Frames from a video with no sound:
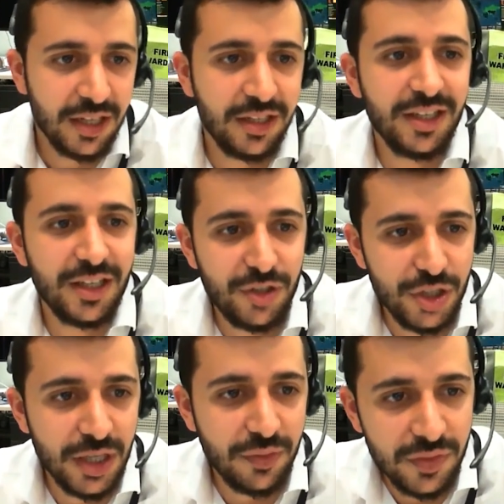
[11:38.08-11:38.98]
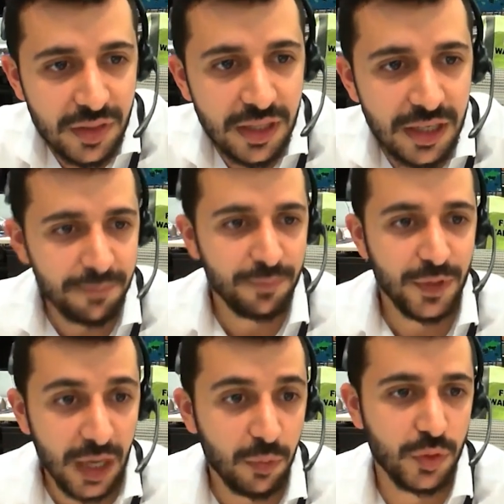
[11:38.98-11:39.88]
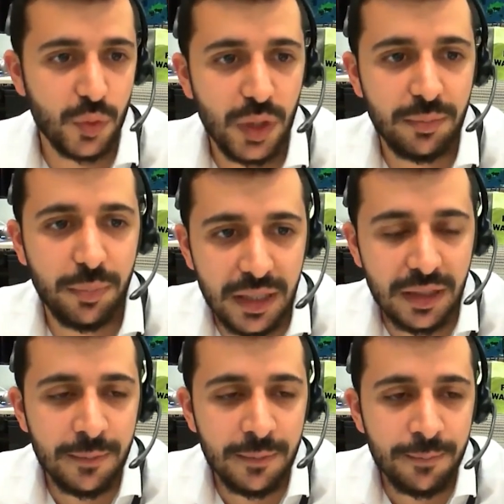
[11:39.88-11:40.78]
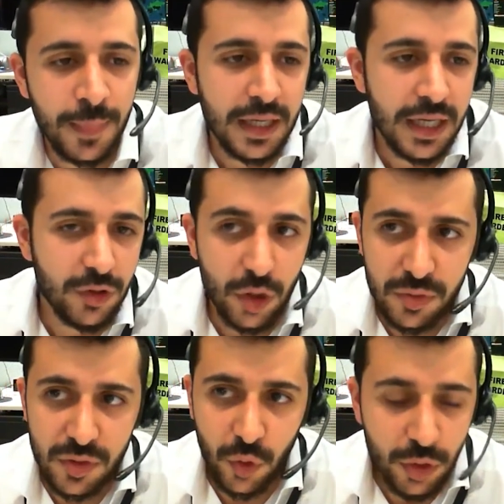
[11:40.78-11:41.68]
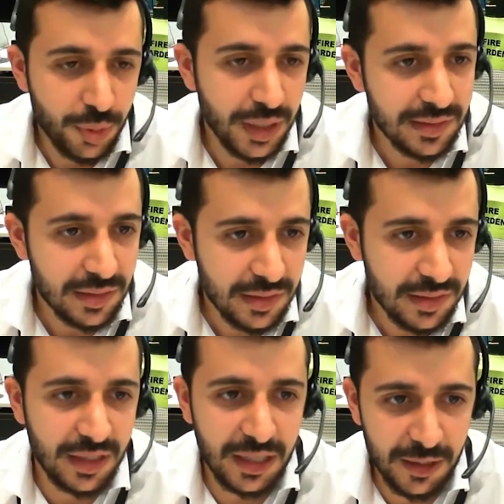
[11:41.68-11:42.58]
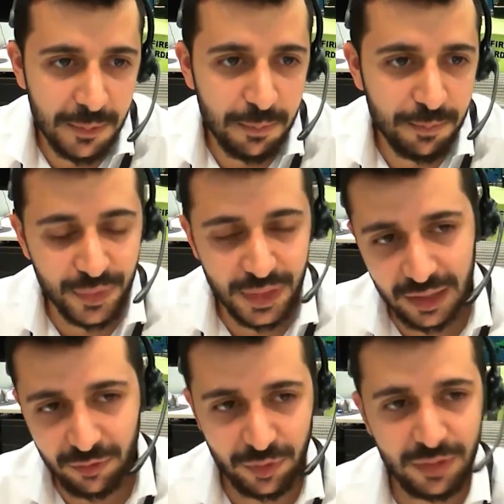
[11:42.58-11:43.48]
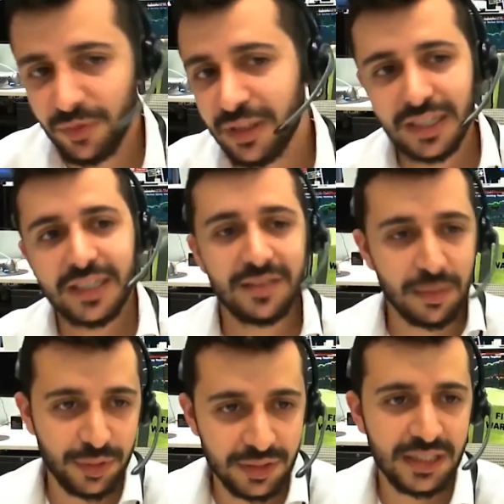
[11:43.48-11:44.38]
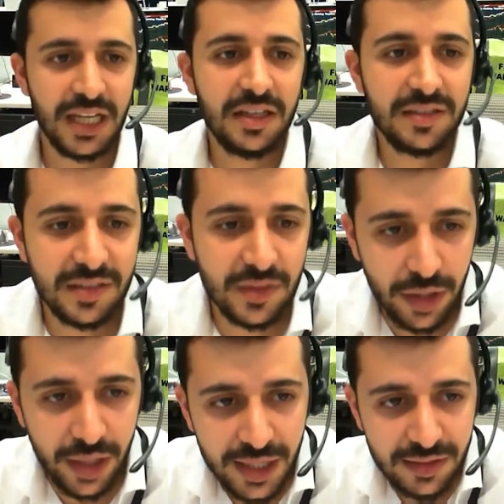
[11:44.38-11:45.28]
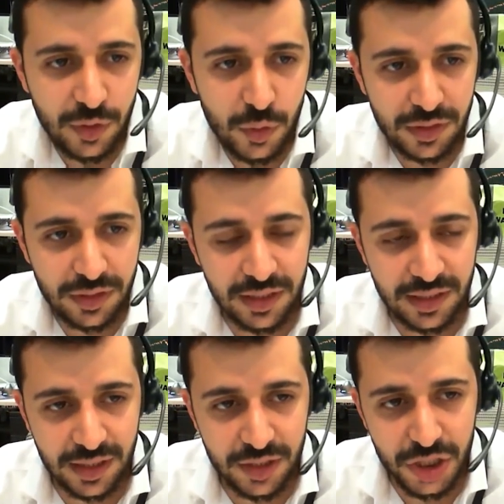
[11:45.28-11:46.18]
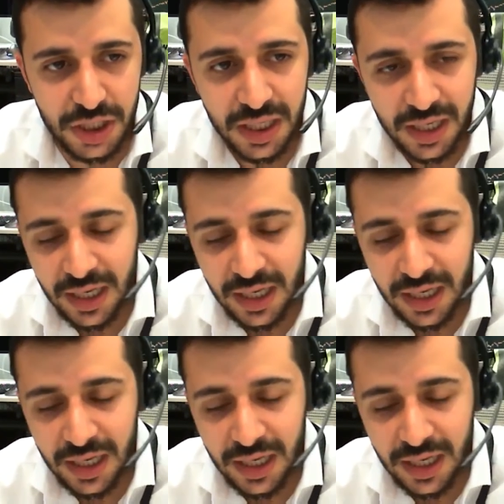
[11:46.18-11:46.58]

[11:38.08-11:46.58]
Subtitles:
the GFC, that was quite big. In terms of oil prices, we did a separate analysis on that using TSIG.